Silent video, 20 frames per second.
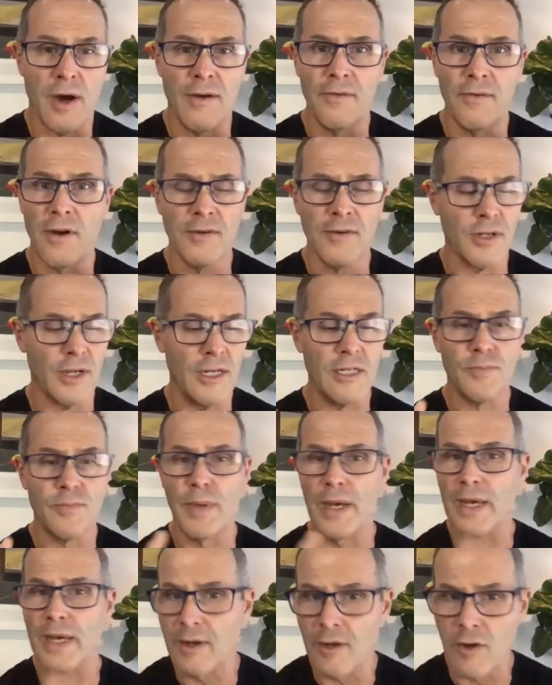I've seen speak
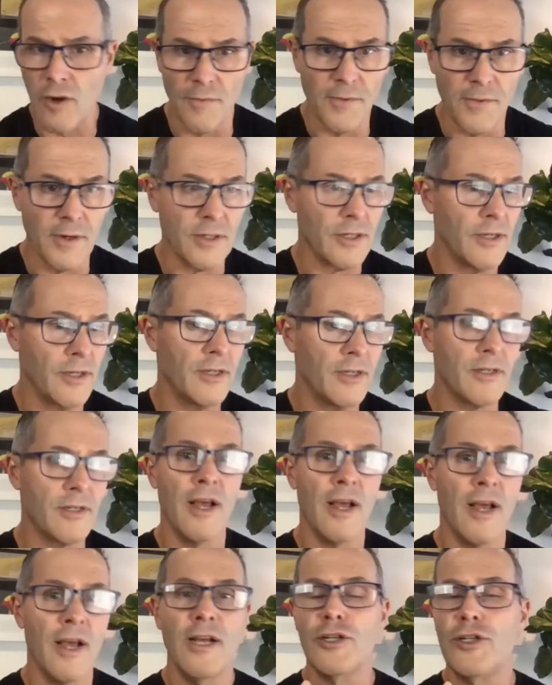at conferences,
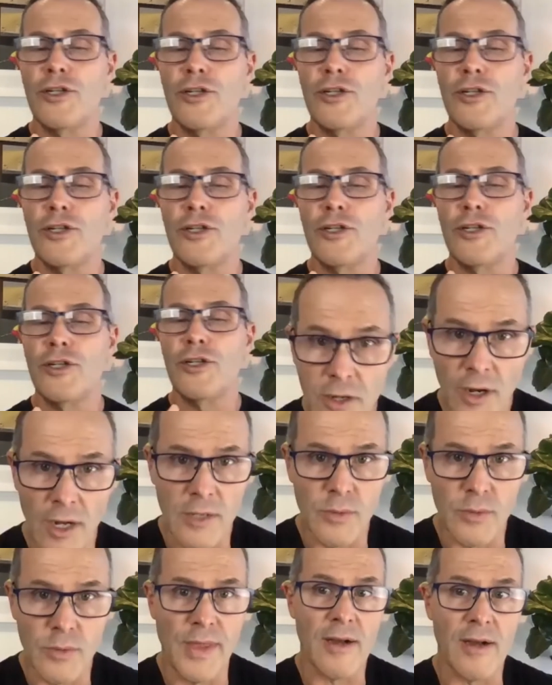share insights with our
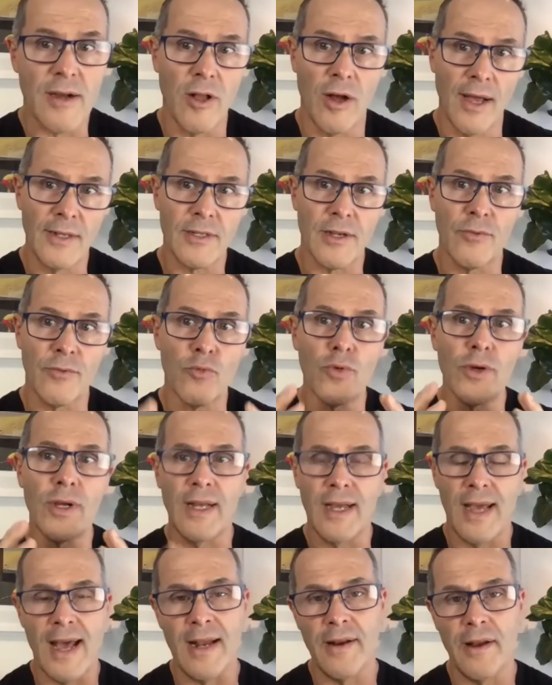clients and really
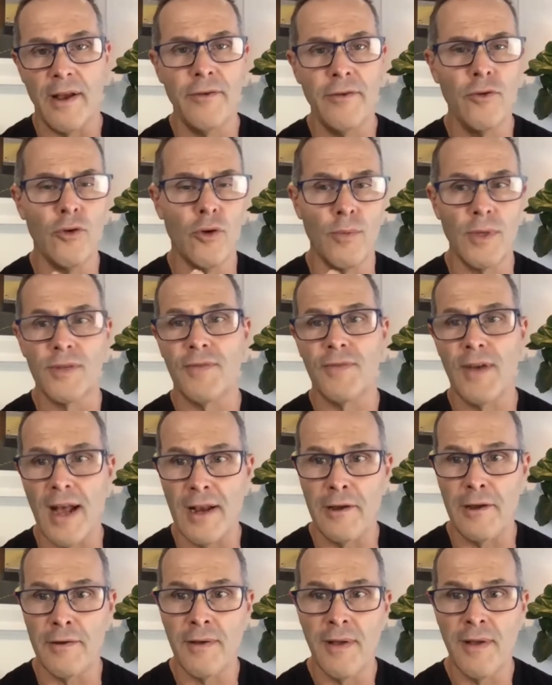add enormous value.
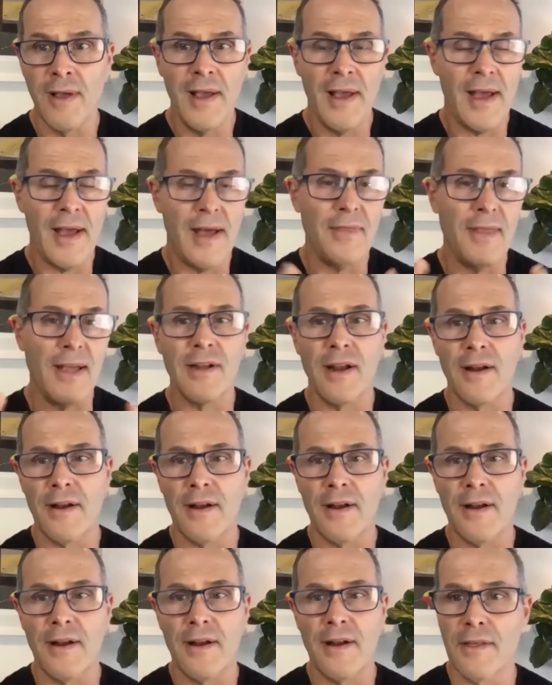And that's none
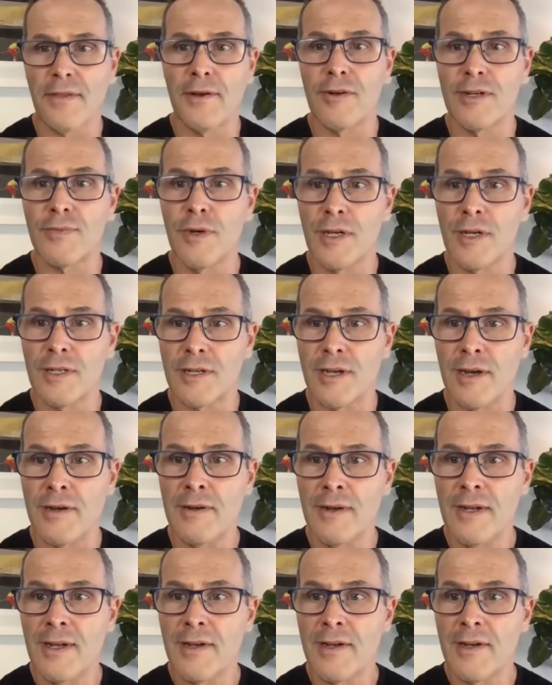other than Chris
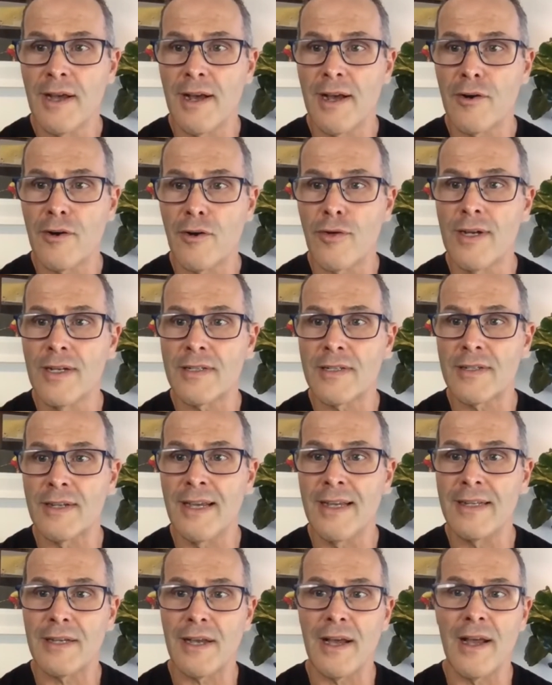Mercer. Chris,
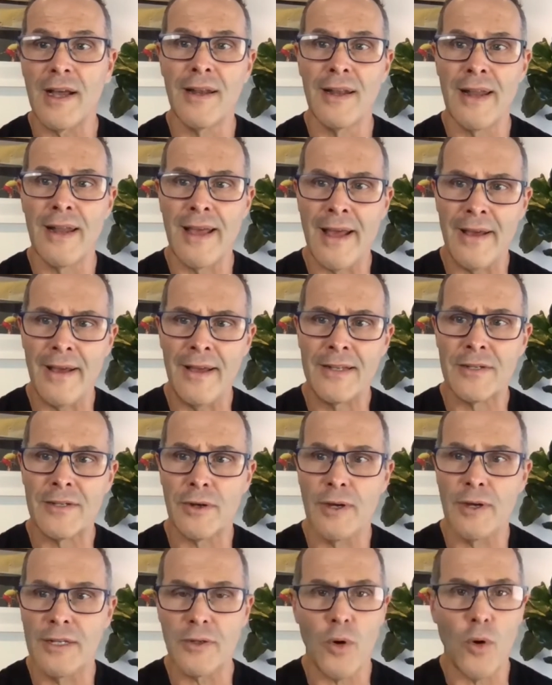it's
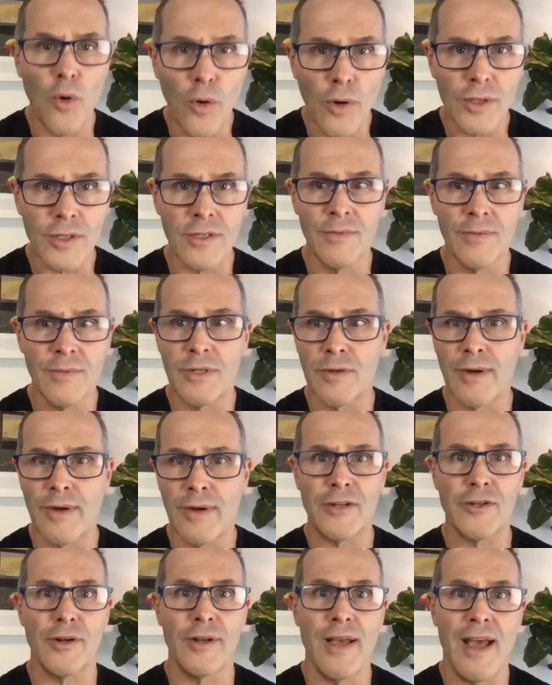awesome to
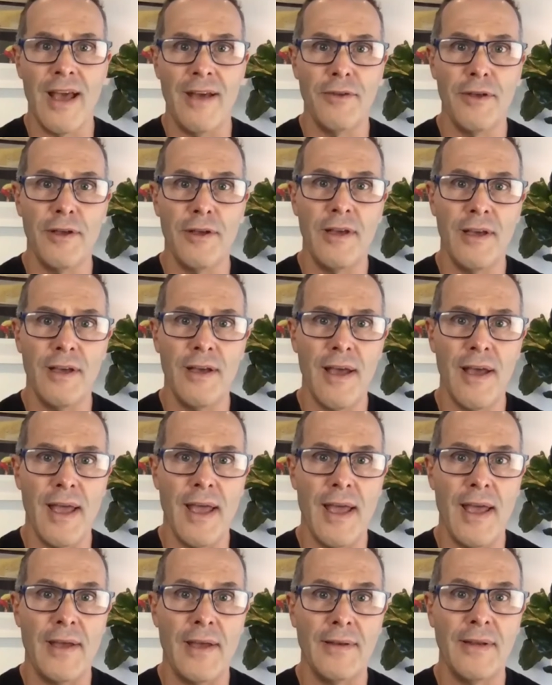actually have you here,
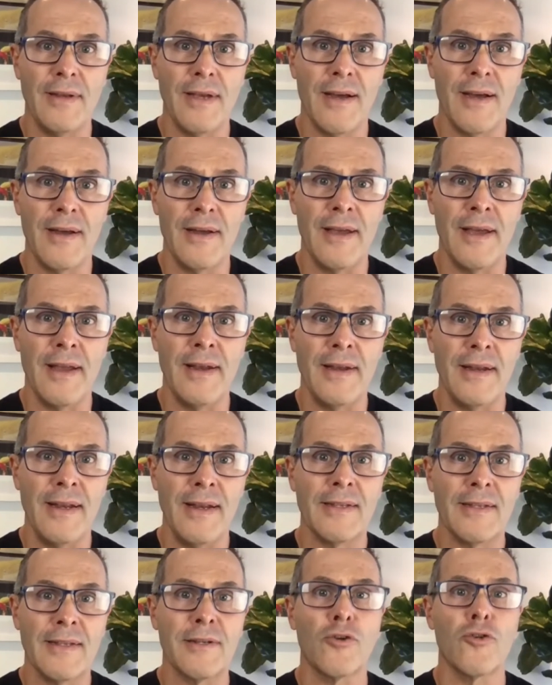and it is
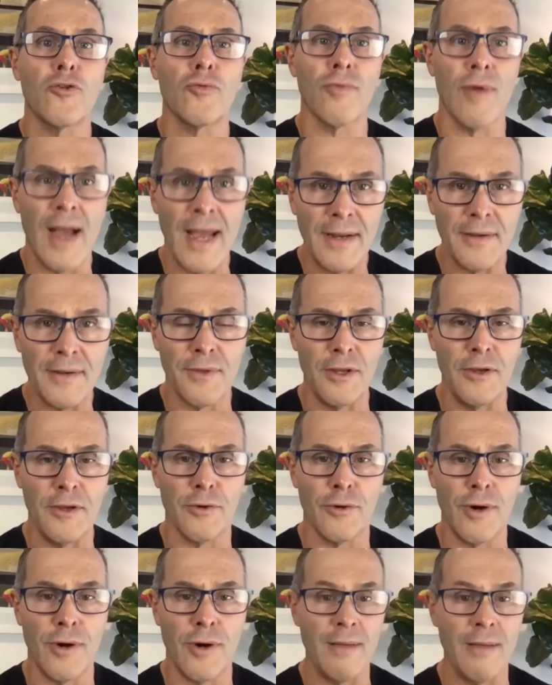great that you're
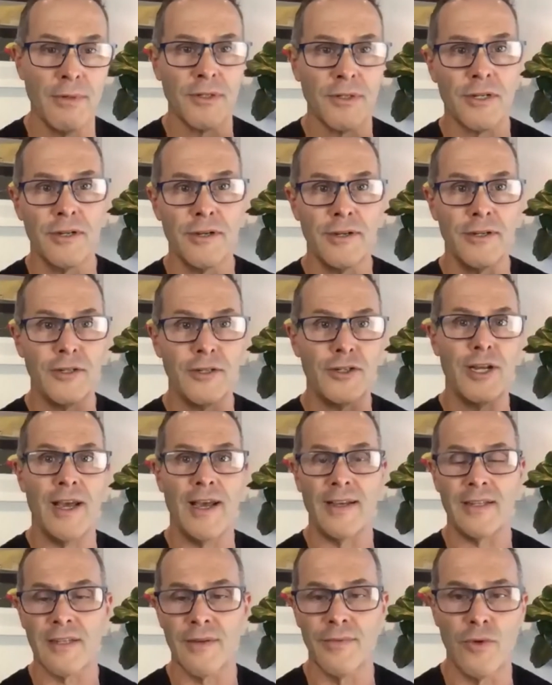able to share
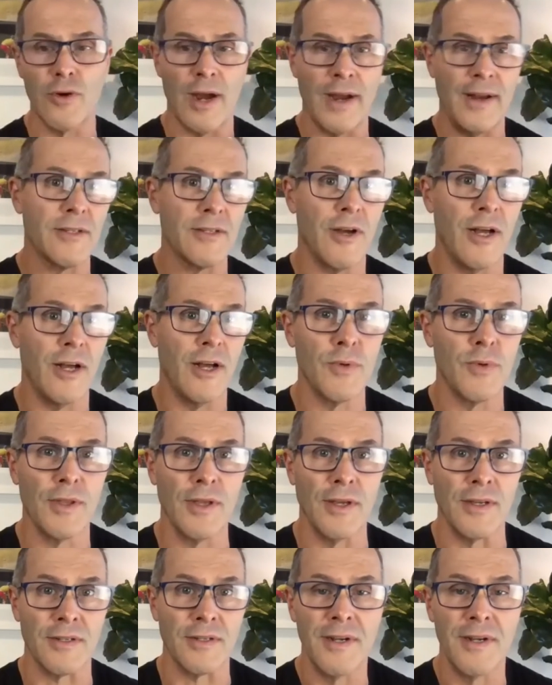some great insights with us.